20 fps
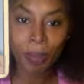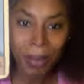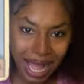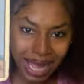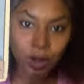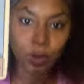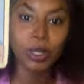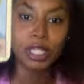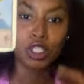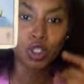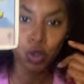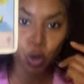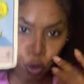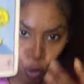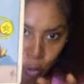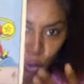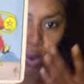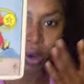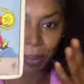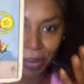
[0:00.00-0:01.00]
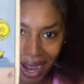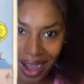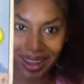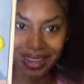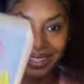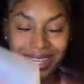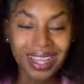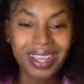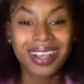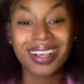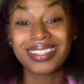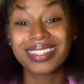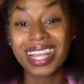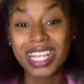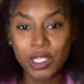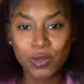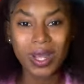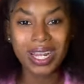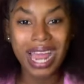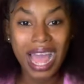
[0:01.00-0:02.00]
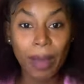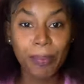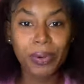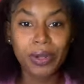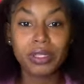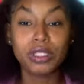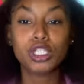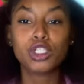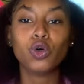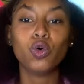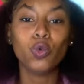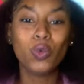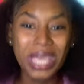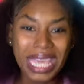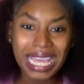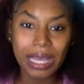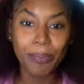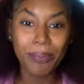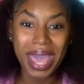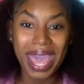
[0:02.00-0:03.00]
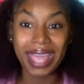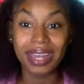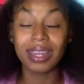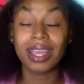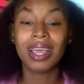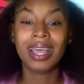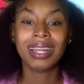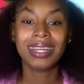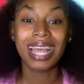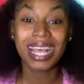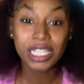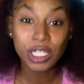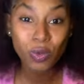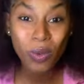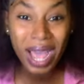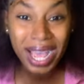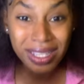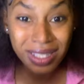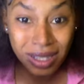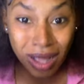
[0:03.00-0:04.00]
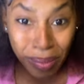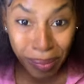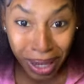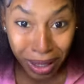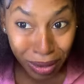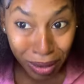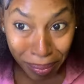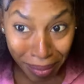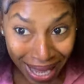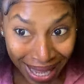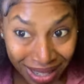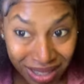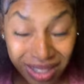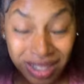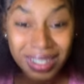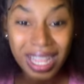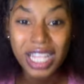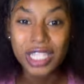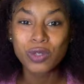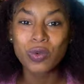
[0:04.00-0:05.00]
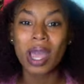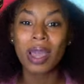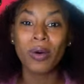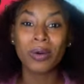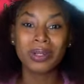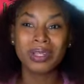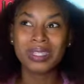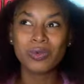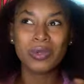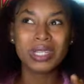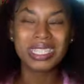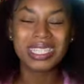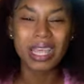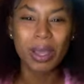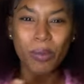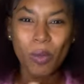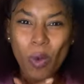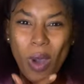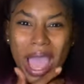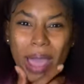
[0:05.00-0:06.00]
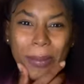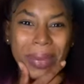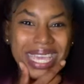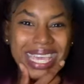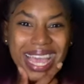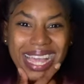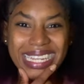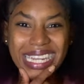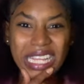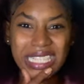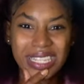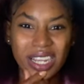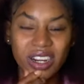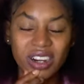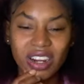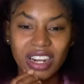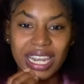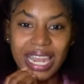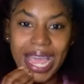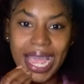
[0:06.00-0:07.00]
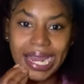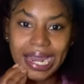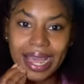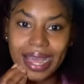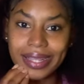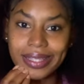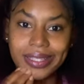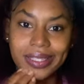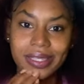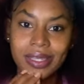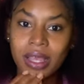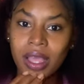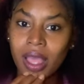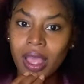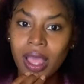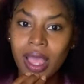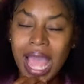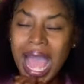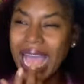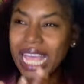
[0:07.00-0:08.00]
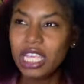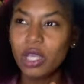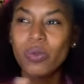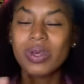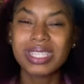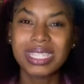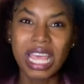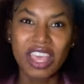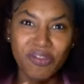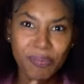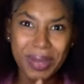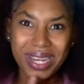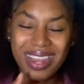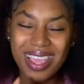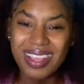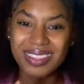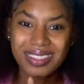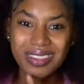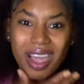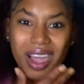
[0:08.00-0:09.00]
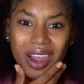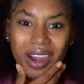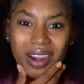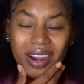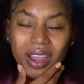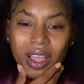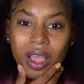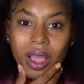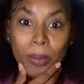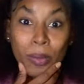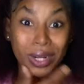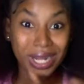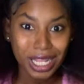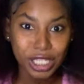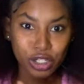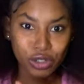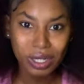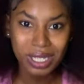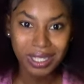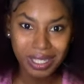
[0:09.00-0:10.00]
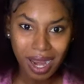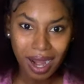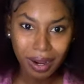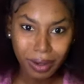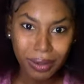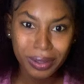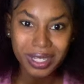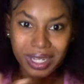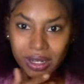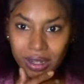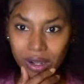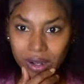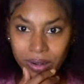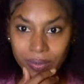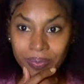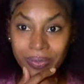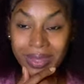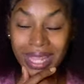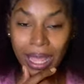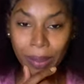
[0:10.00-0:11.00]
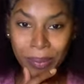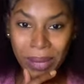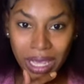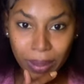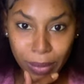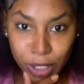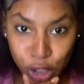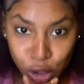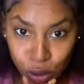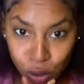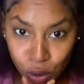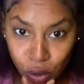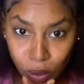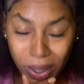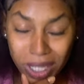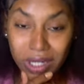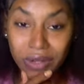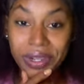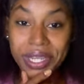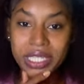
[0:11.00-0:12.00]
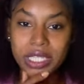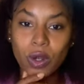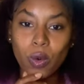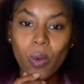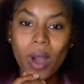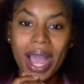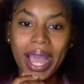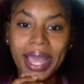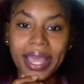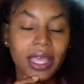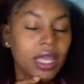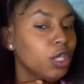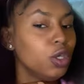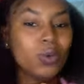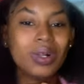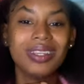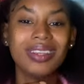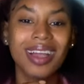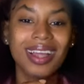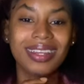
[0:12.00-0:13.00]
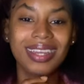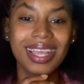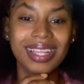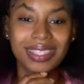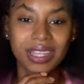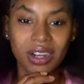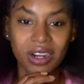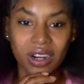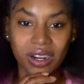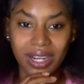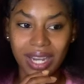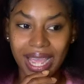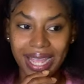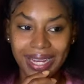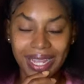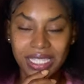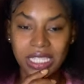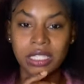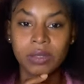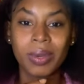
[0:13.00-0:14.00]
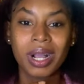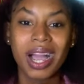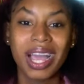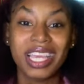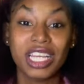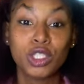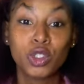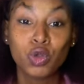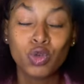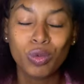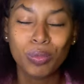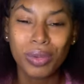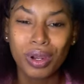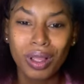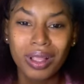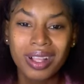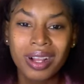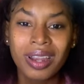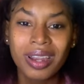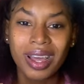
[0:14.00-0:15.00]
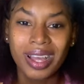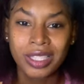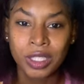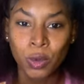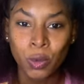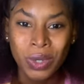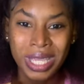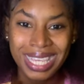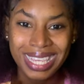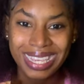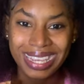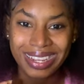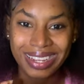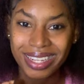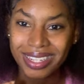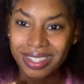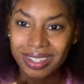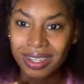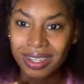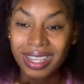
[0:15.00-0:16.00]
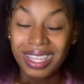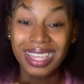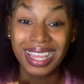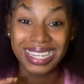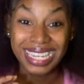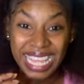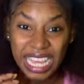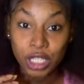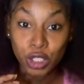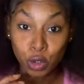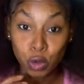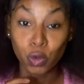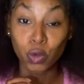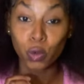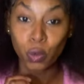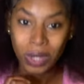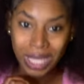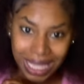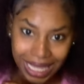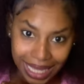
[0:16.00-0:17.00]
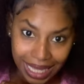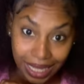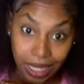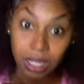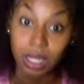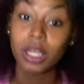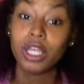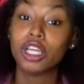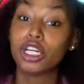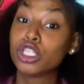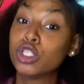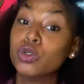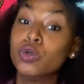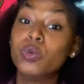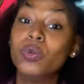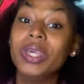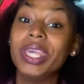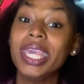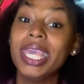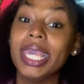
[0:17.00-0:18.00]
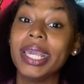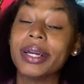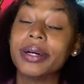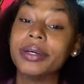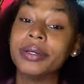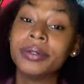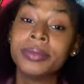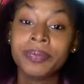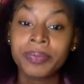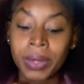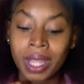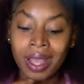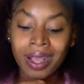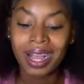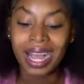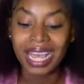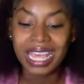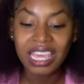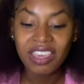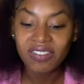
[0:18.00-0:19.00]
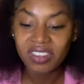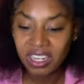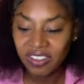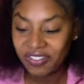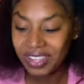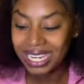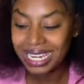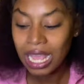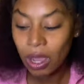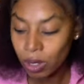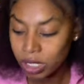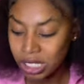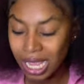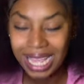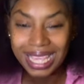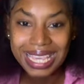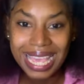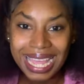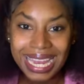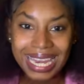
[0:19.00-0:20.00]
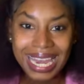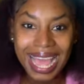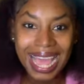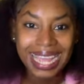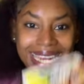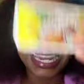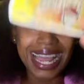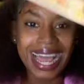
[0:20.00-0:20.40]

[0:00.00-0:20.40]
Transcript: back with two women. Because that's what happens to weak men. That's why some man a man. That's why owners will say, why me can't date a girl like that? And you will say, if me date her, would I treat her good, you know? That may be true. But the reason why you will not date a girl like that is because you're too blood clot weak. Your dick too weak. You're too weak. Because even if you're there with a girl like